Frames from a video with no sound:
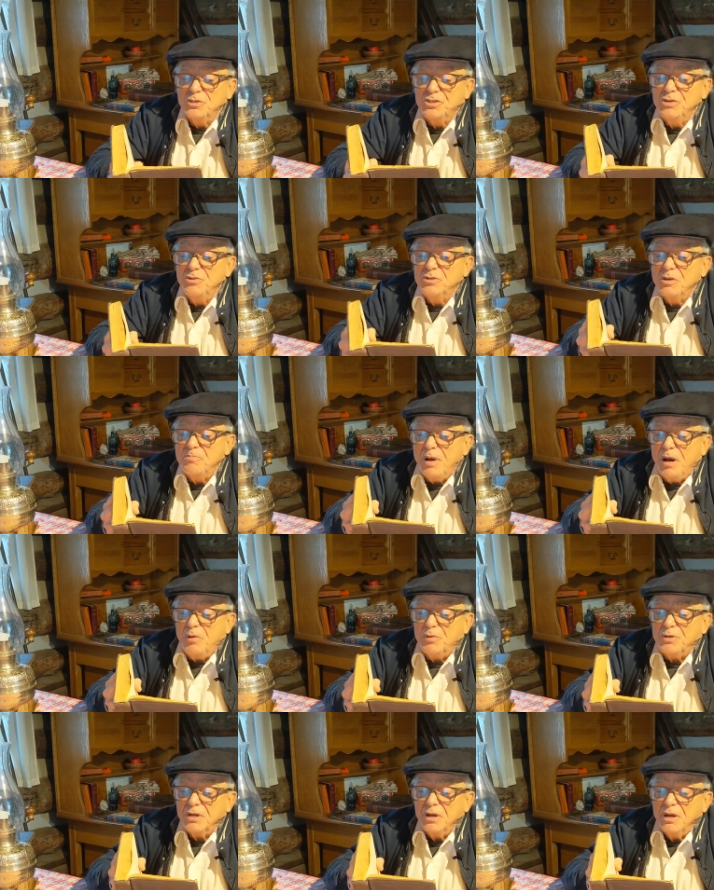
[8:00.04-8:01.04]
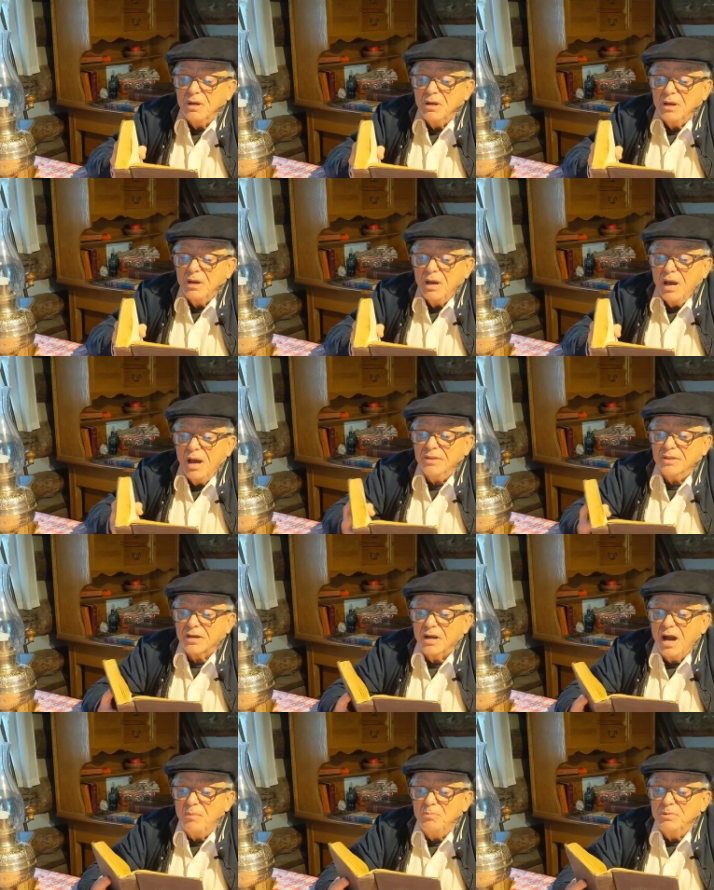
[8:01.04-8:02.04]
what she was about. And
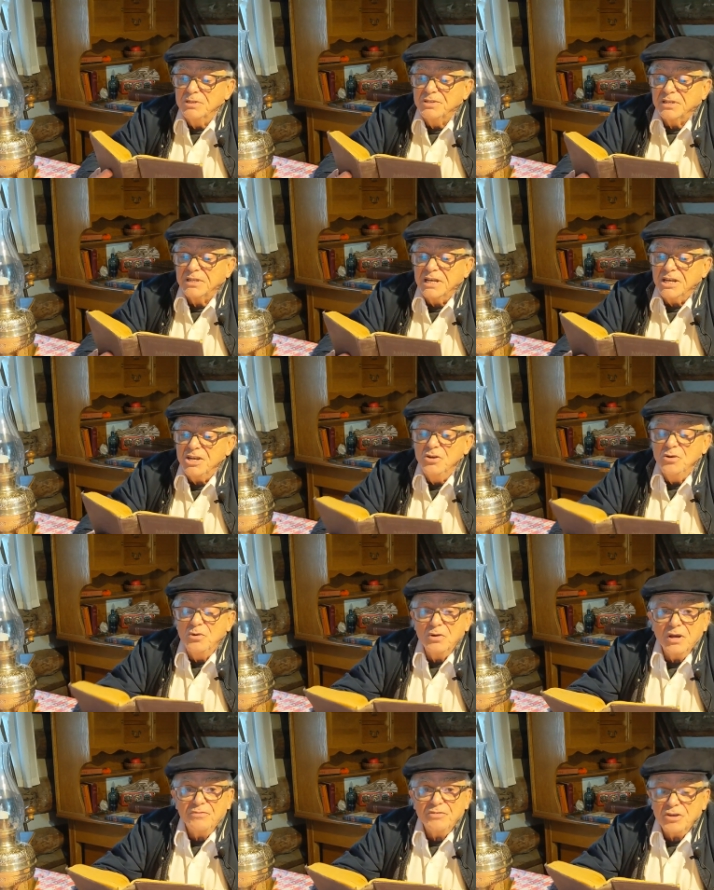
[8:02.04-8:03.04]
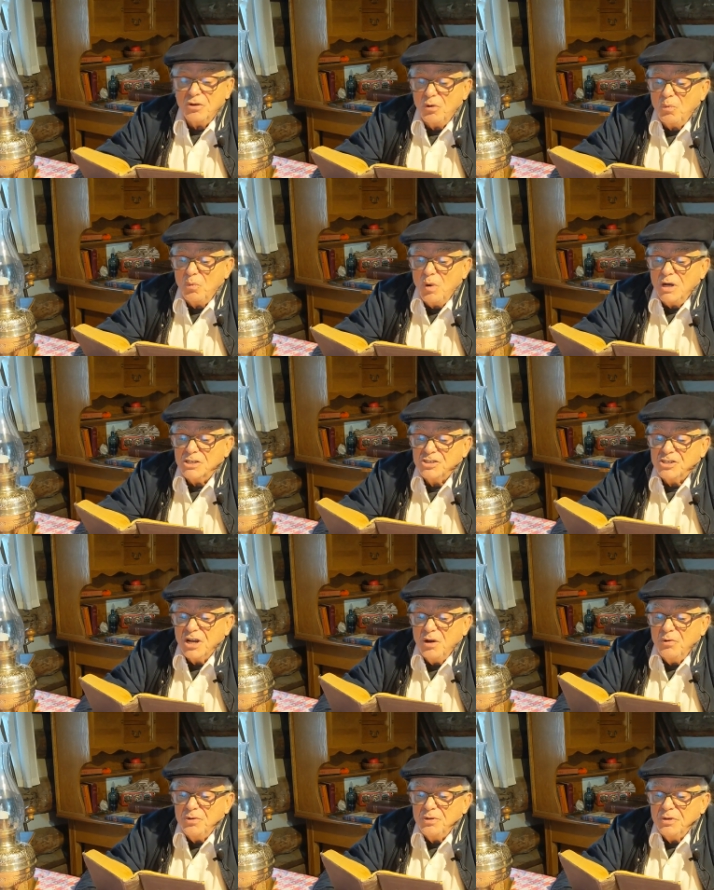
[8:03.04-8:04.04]
the goblins will get you if you don't watch
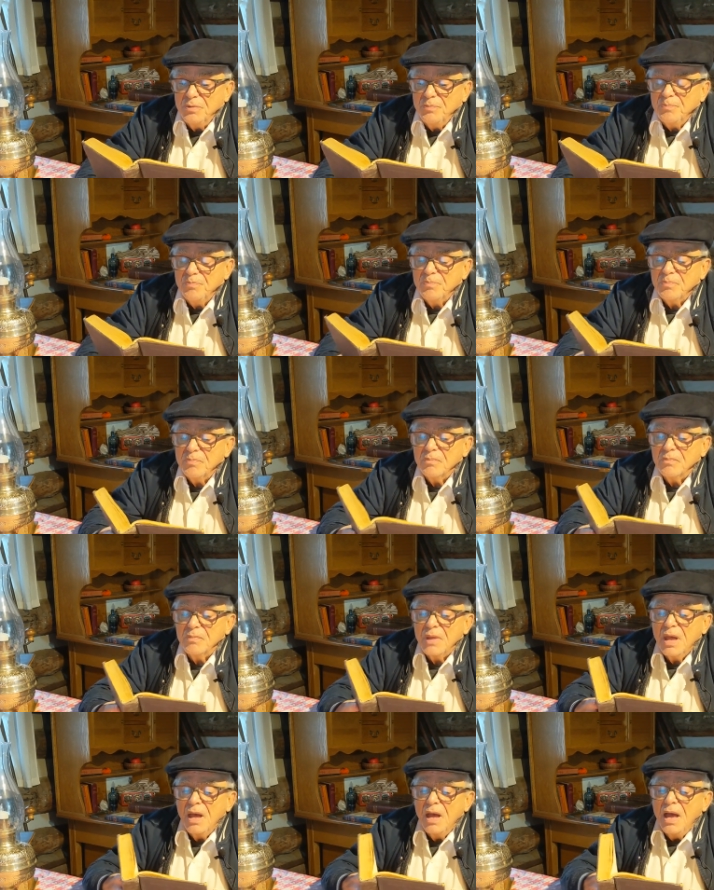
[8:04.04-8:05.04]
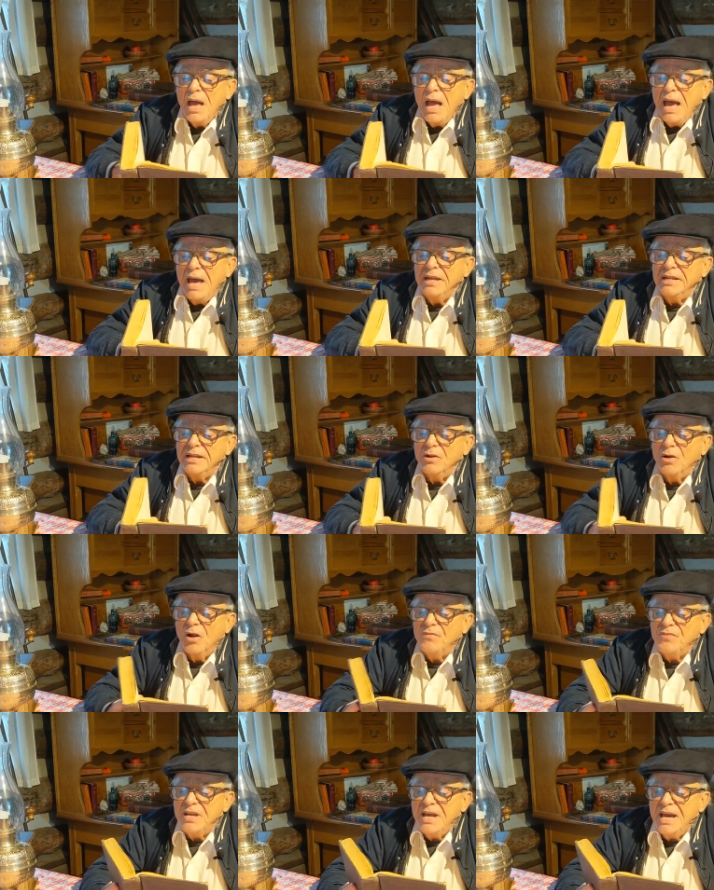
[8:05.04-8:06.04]
out. And little
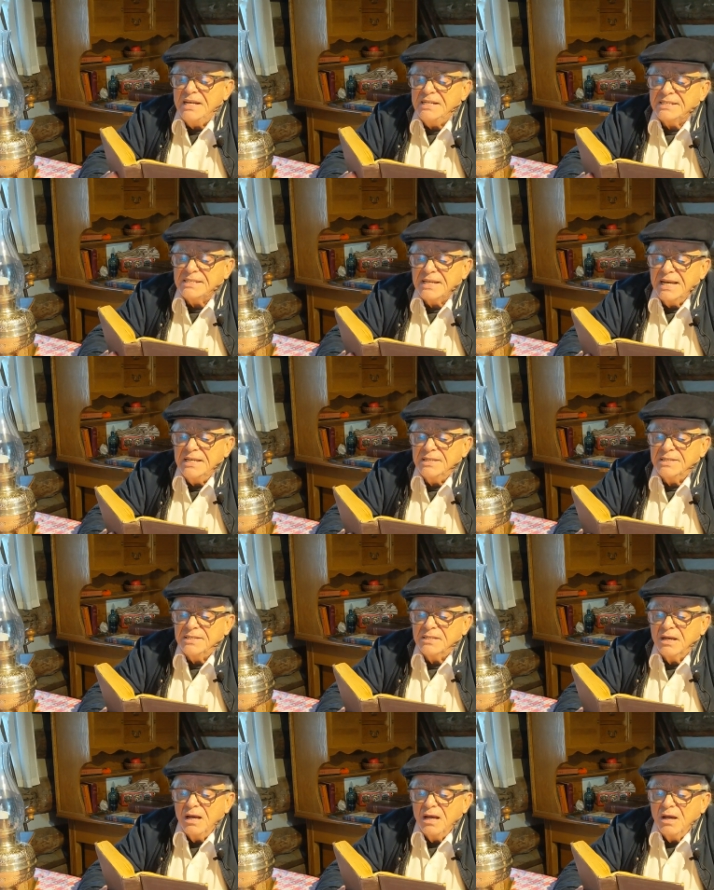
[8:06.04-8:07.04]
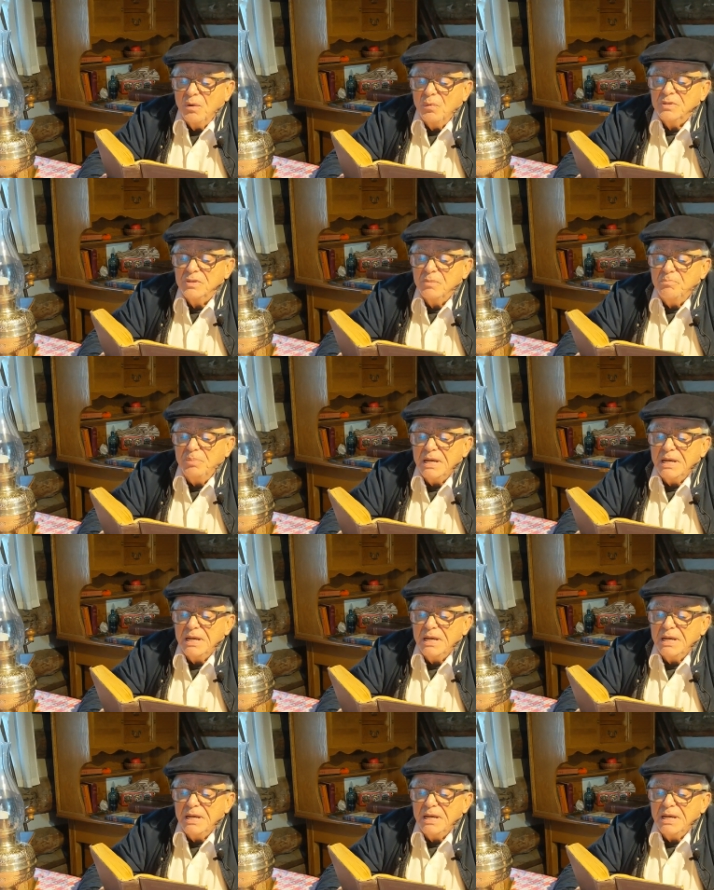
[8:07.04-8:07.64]
orphan Annie says, when the